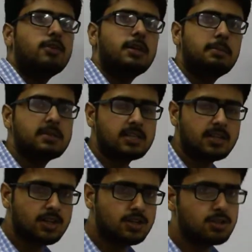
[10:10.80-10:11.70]

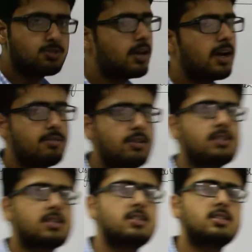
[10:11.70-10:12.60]
representations we have to
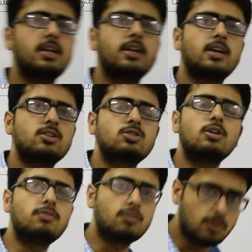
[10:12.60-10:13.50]
discuss in case
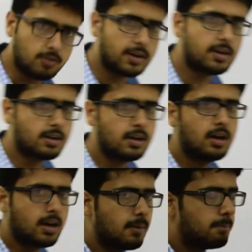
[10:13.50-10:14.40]
of covalent
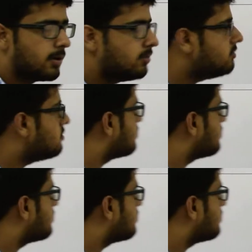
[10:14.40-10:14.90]
compounds.